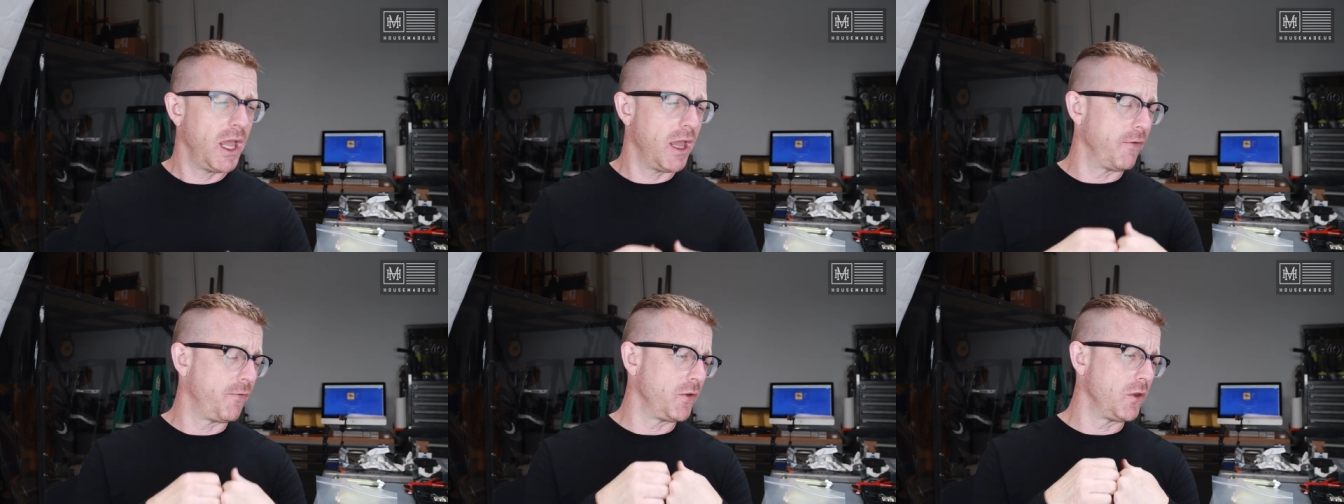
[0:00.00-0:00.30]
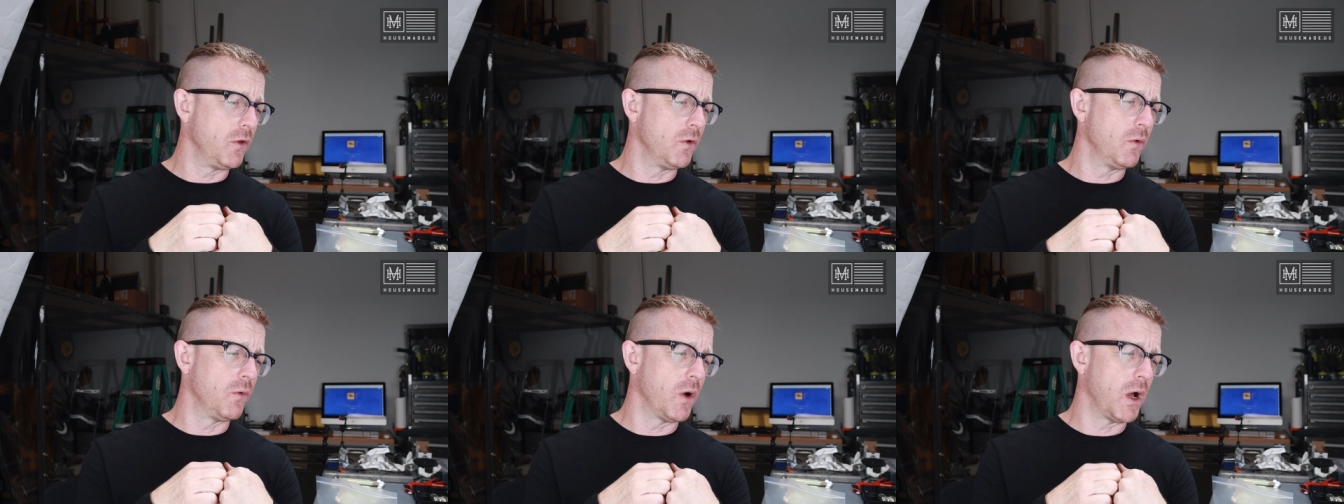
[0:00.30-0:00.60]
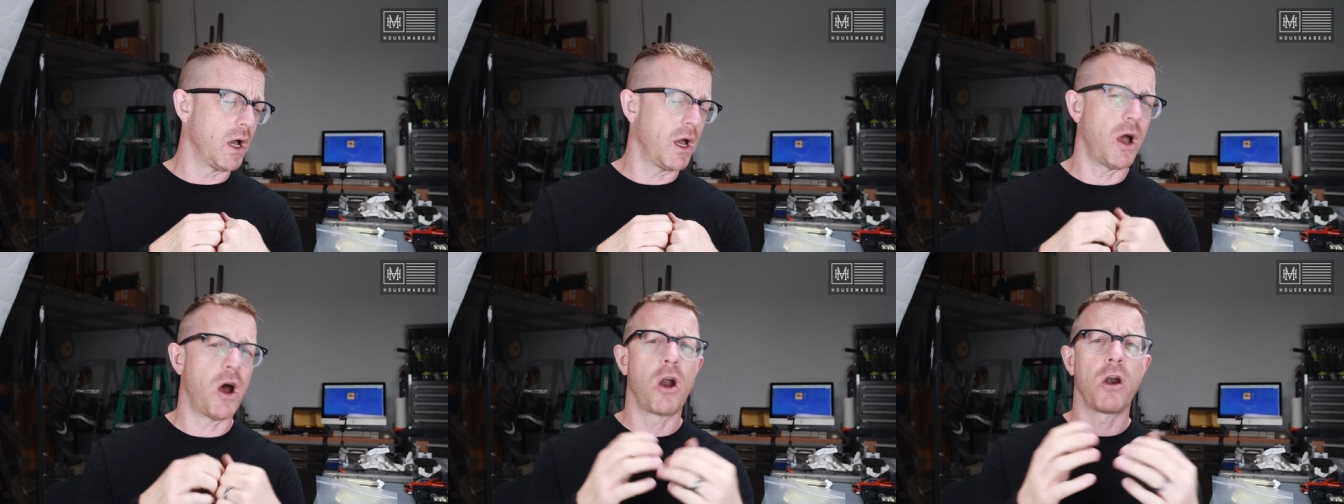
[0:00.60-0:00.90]
If you
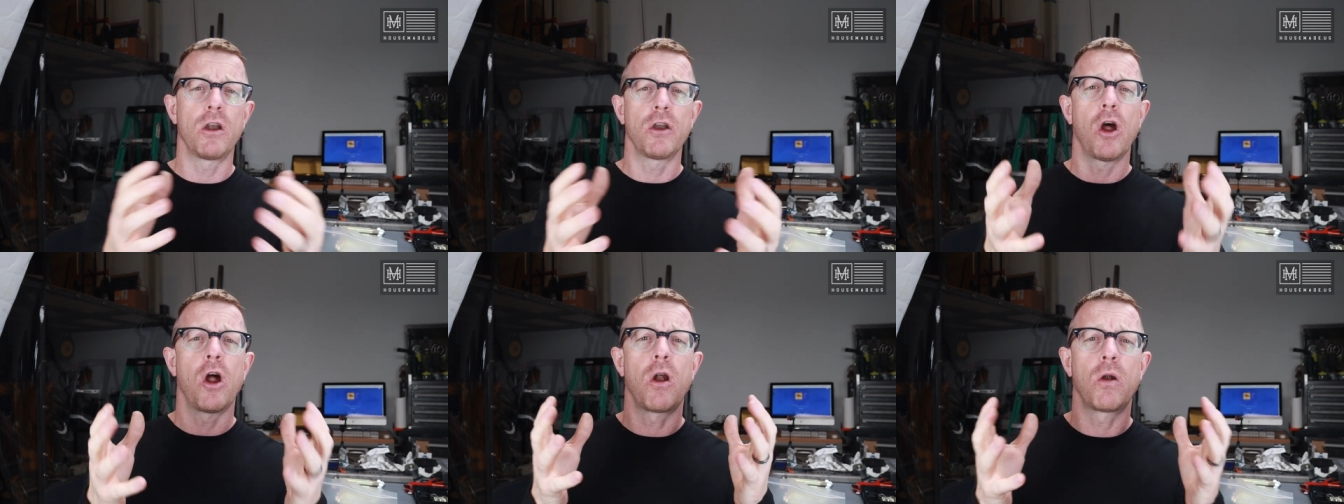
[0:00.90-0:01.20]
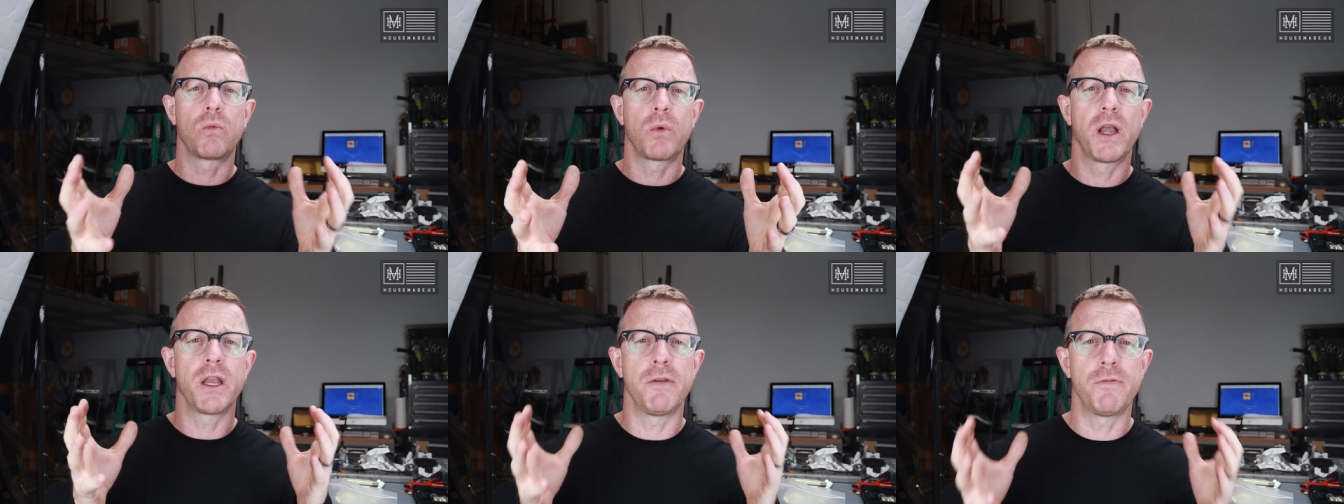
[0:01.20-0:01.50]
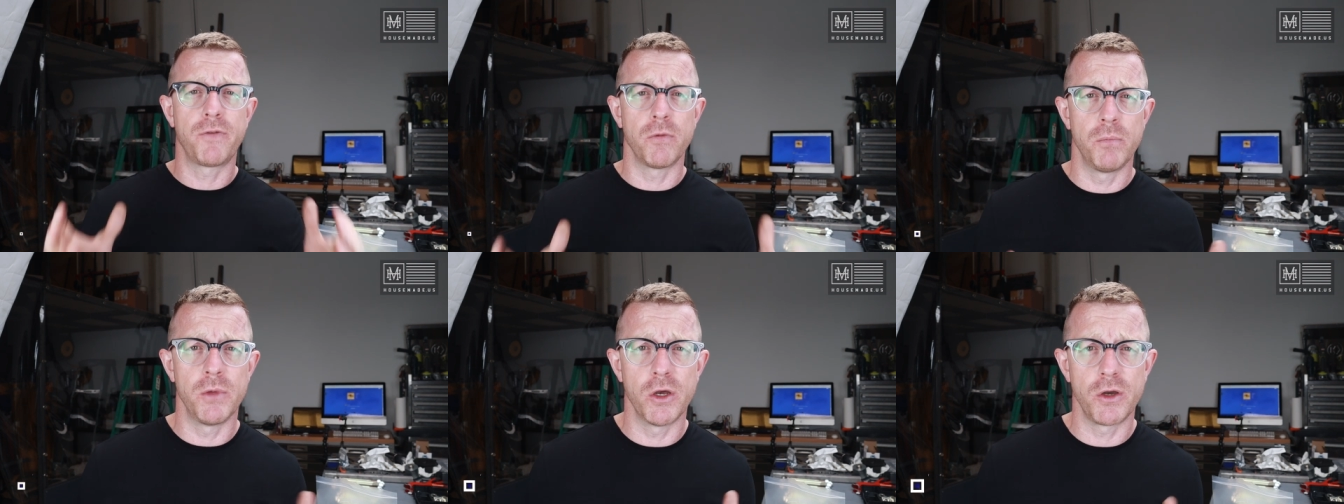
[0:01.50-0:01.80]
uh, aren't
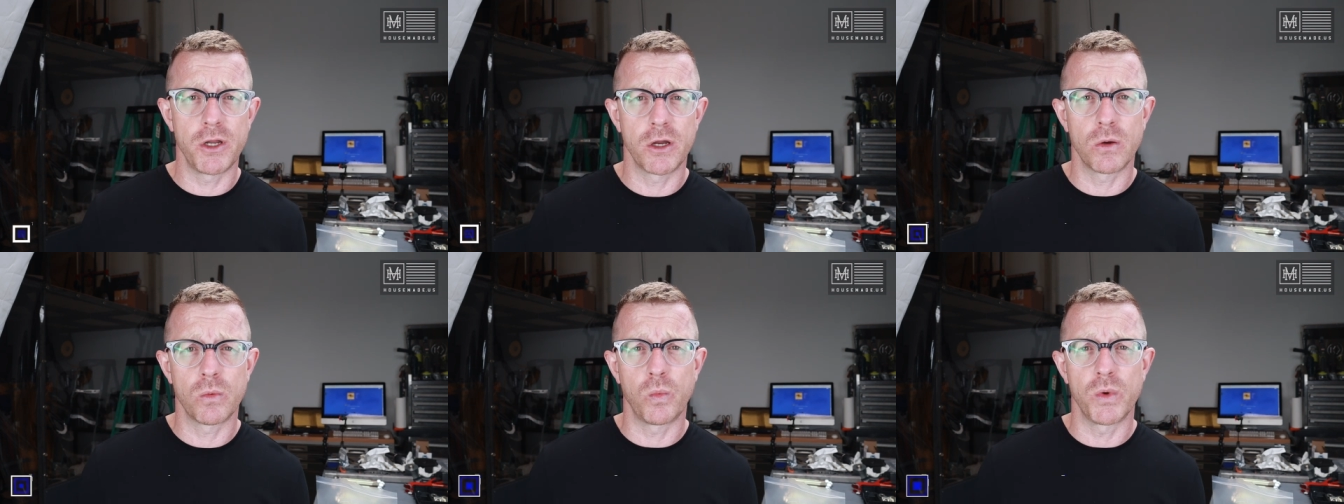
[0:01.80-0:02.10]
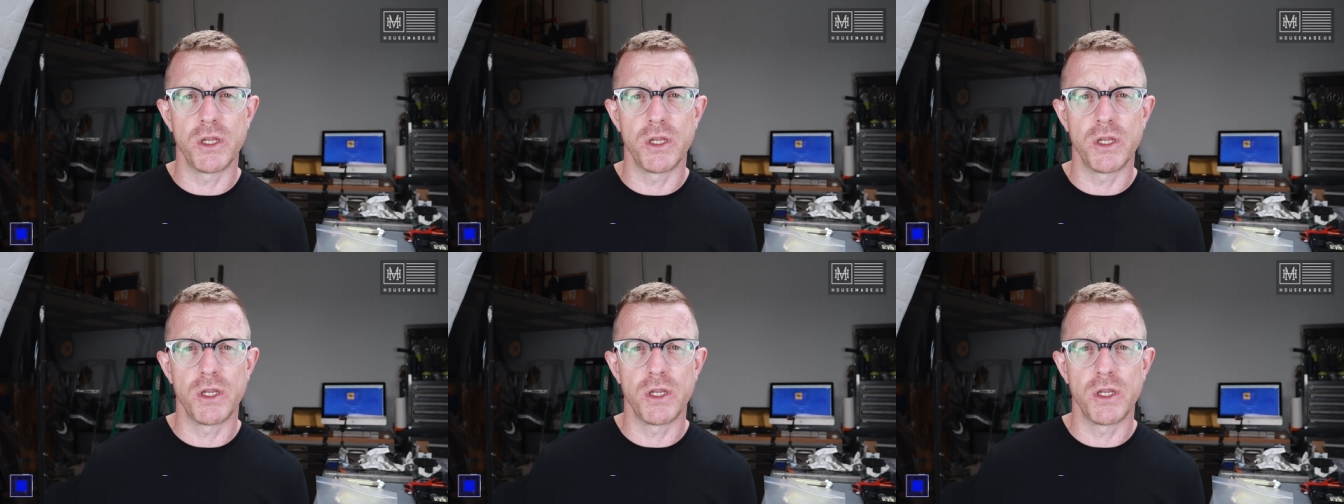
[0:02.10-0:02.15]
already familiar,